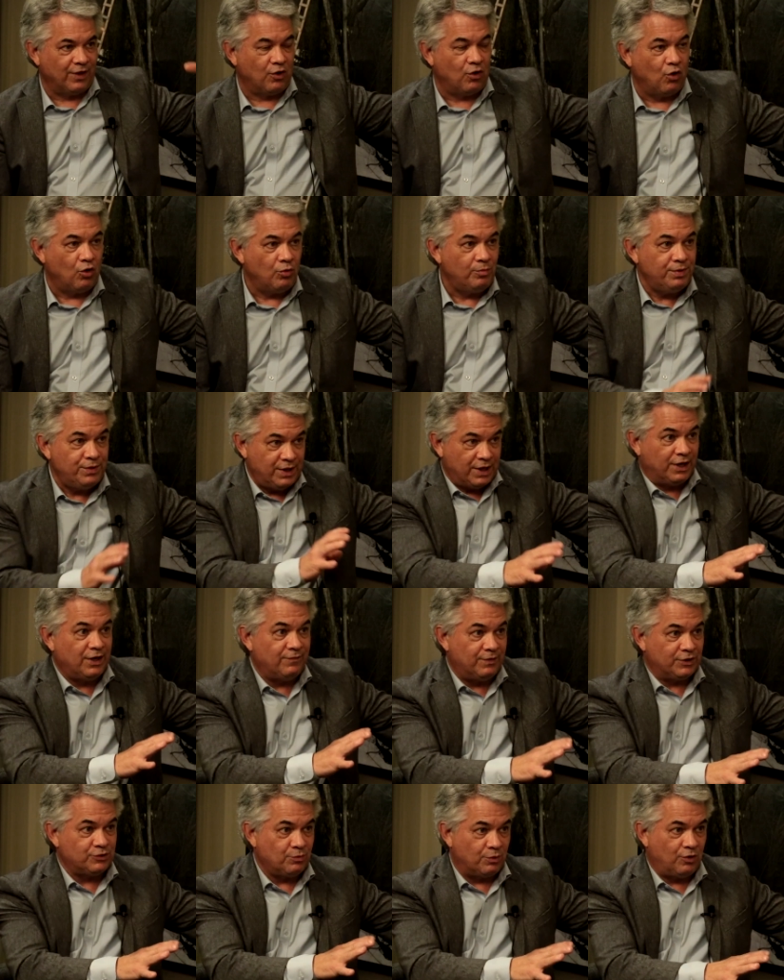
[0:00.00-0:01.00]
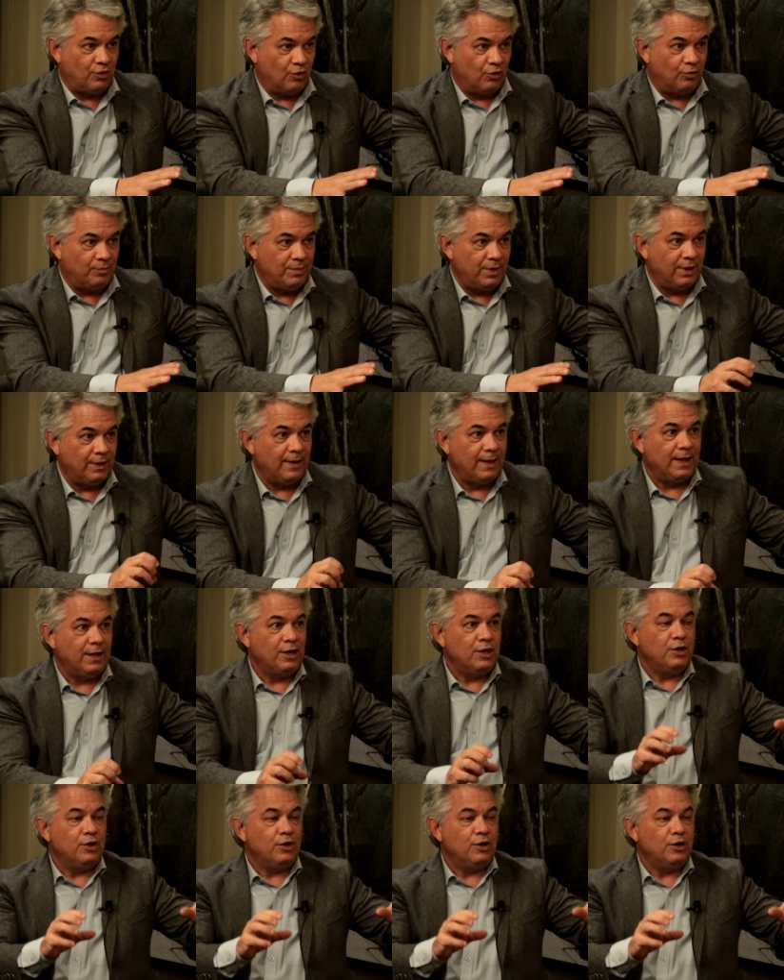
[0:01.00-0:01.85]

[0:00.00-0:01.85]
the home, the individual home, right.